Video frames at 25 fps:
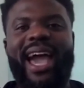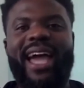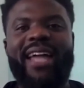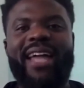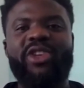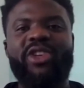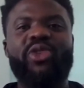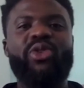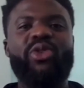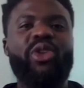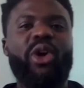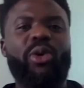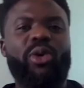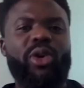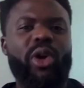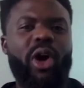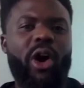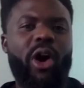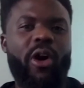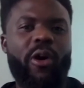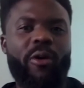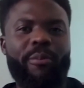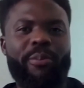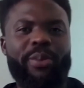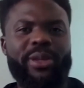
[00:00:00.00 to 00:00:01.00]
and
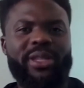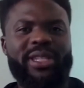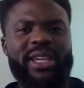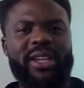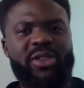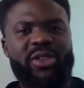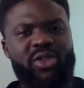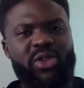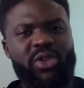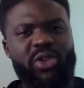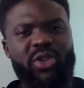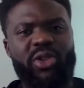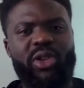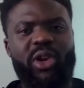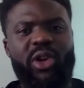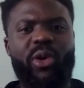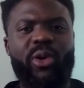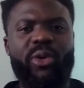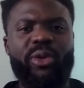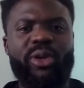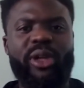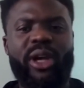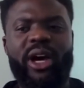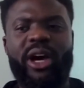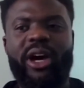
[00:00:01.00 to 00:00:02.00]
your own
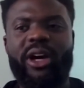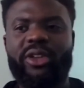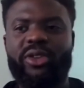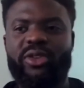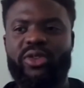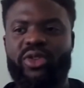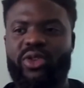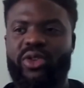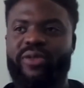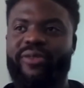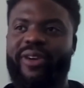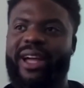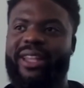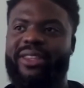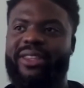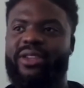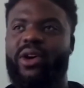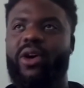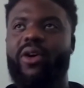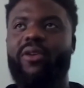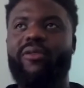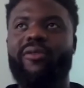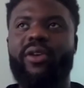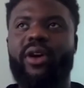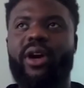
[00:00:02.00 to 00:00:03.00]
potential, the hurdles you've
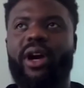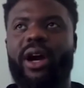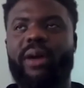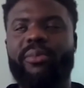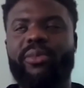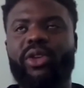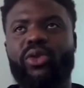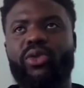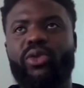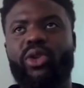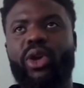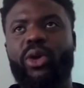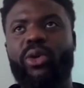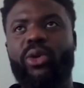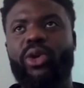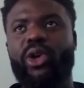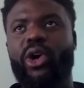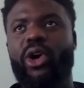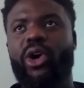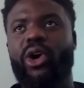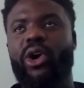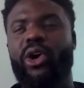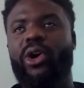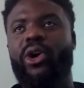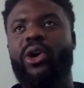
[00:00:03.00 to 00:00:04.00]
had to overcome,
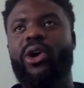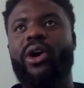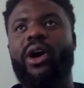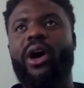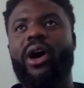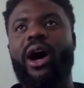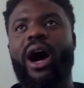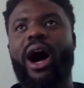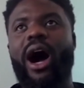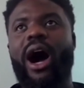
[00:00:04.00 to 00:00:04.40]
your